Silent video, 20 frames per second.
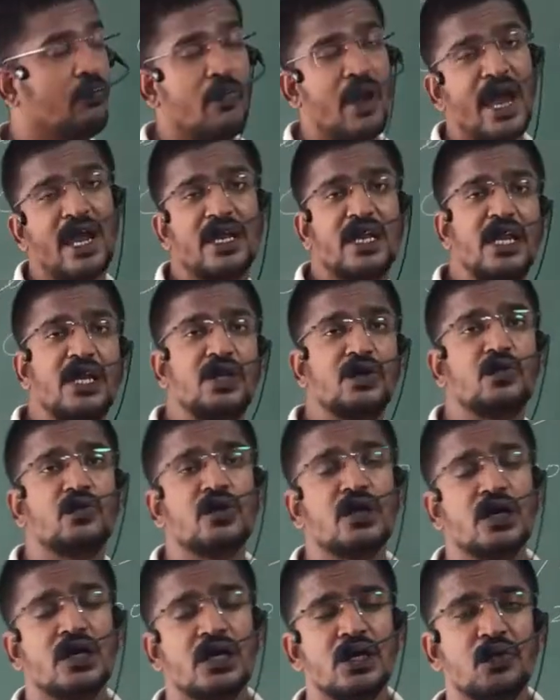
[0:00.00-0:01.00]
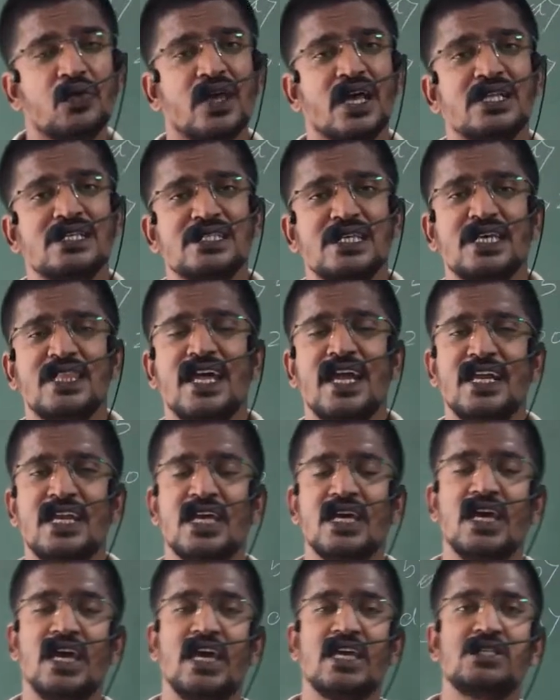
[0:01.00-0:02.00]
magnitude, you can say
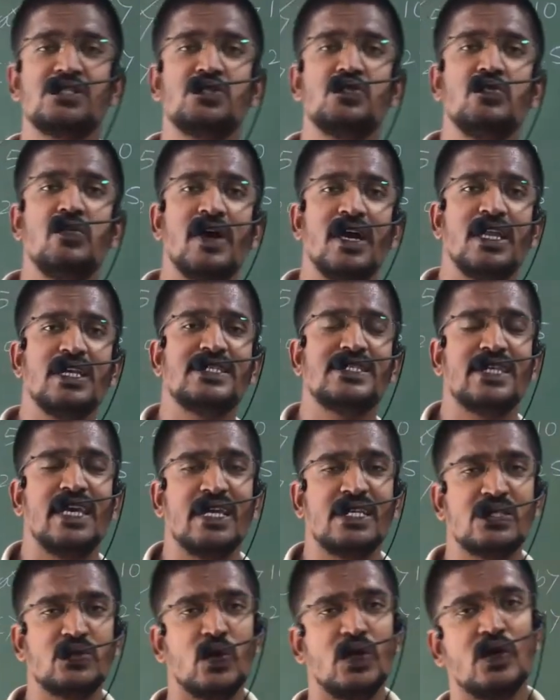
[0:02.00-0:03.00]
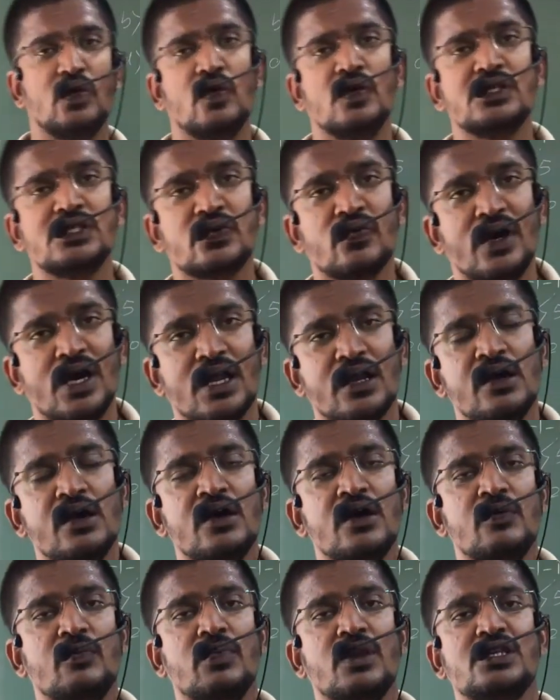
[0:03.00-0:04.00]
that x2 minus x1 whole square
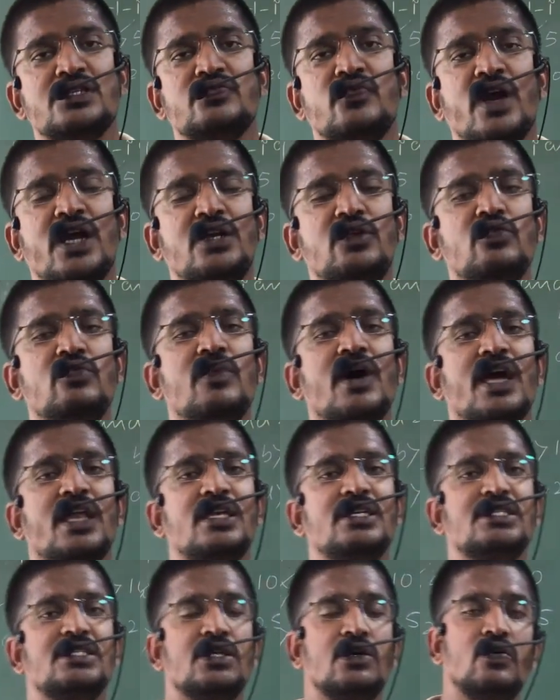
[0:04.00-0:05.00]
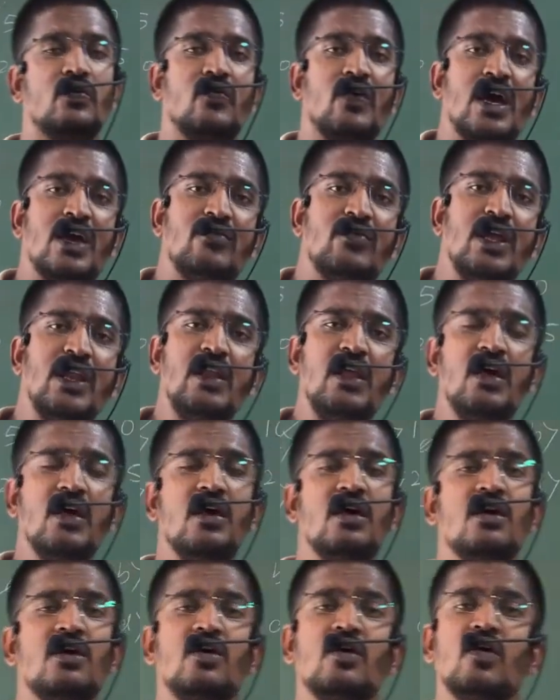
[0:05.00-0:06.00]
plus y2 minus y1
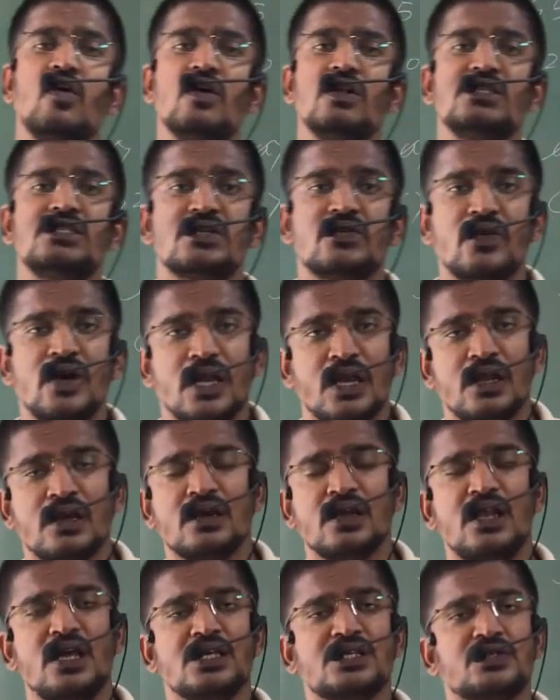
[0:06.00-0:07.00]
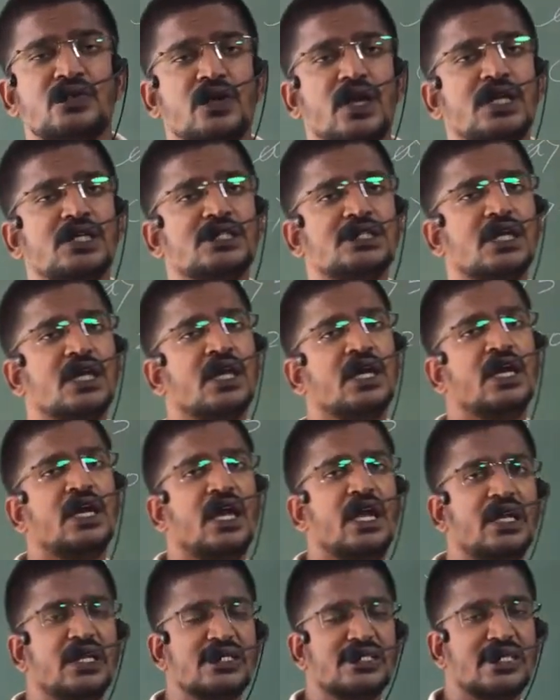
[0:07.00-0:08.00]
whole square. Clear,
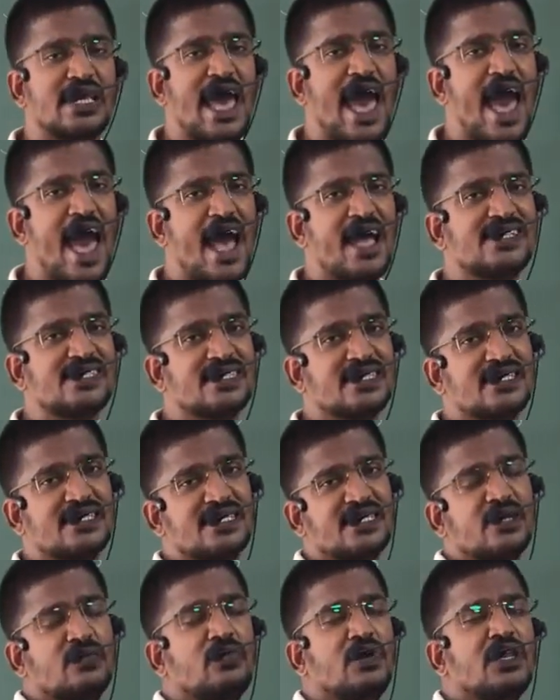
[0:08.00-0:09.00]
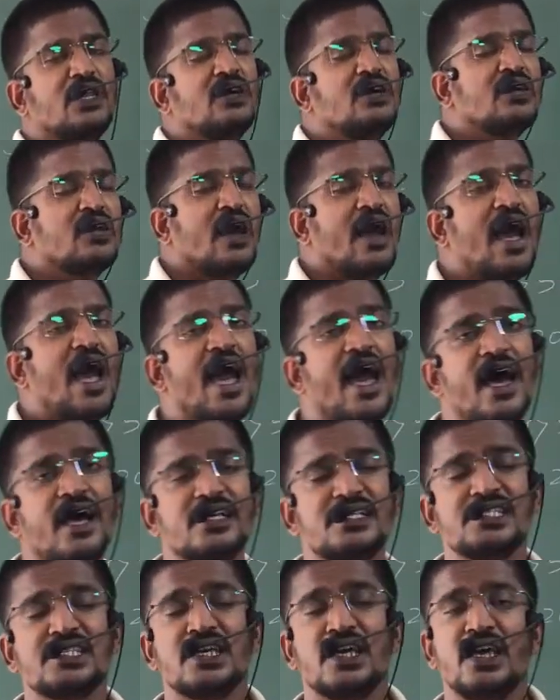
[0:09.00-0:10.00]
students? It is as similar
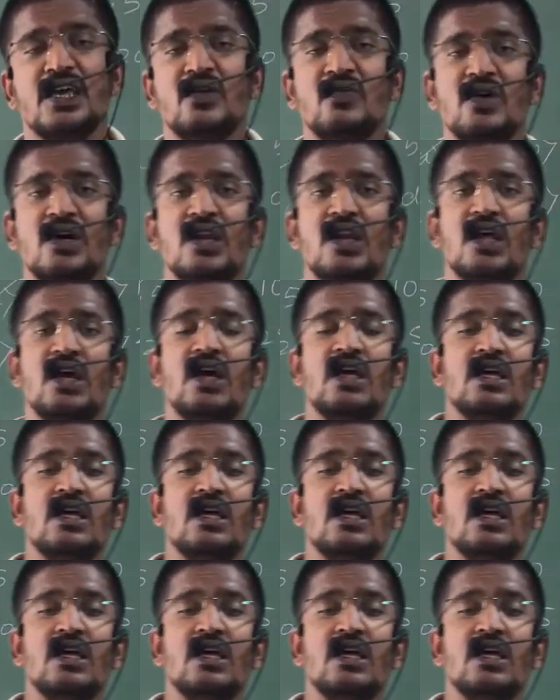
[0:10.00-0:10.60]
as your